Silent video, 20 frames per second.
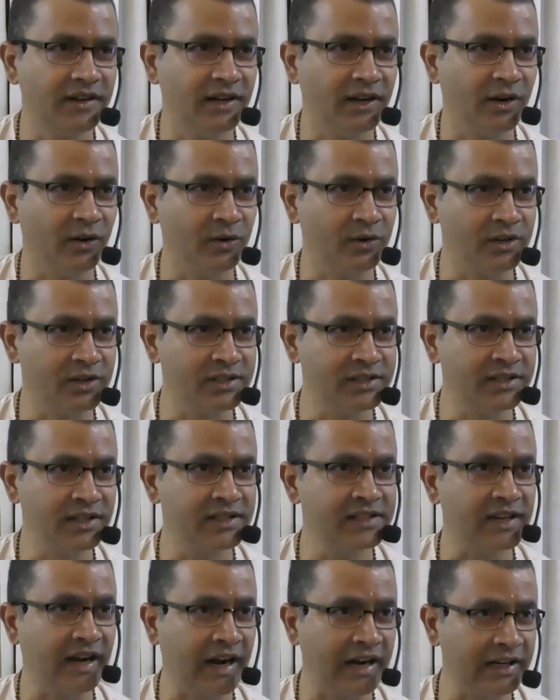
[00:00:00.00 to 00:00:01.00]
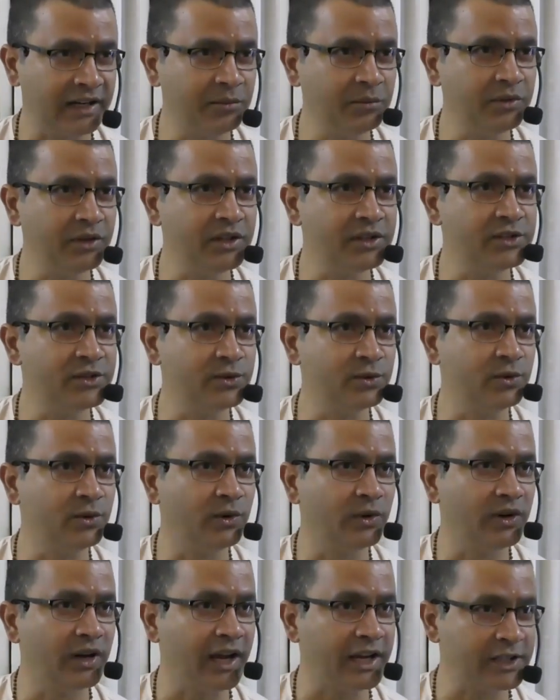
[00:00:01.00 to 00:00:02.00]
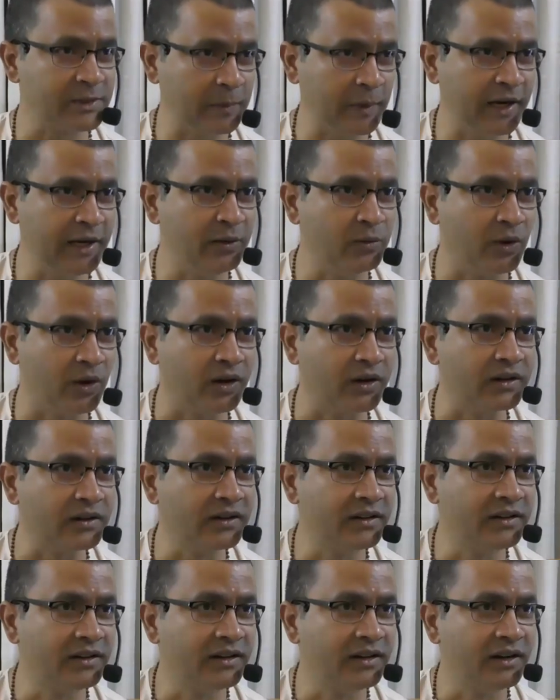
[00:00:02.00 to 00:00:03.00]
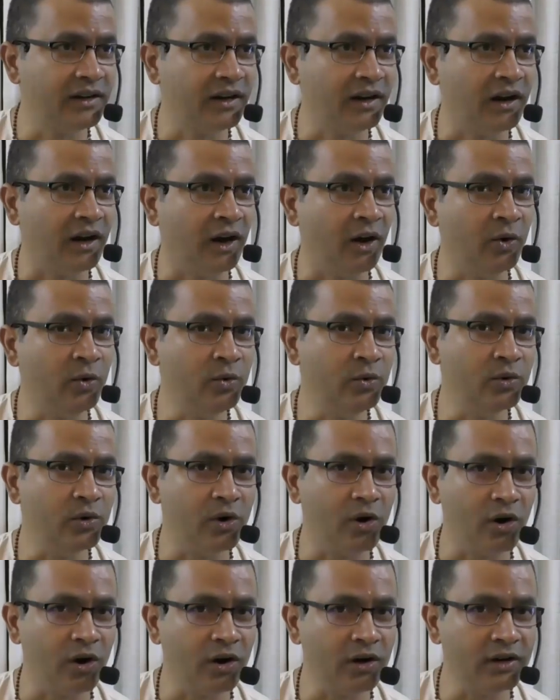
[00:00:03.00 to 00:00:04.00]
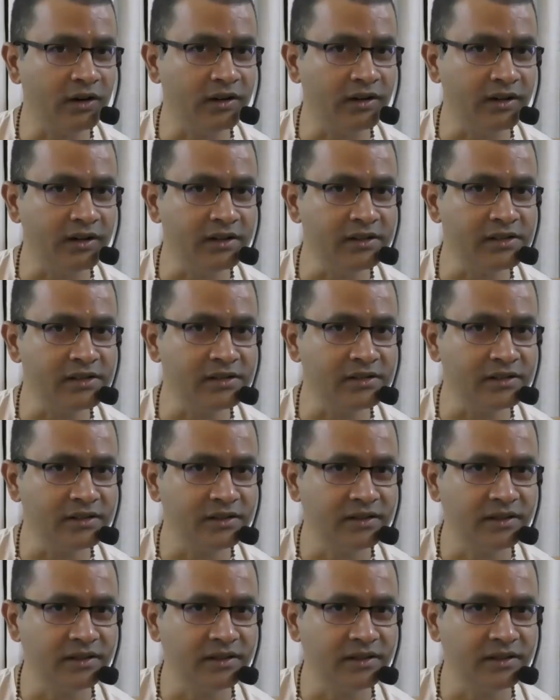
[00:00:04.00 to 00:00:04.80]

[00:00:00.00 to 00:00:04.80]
Now, Krishna's attempt is to explain what? How God is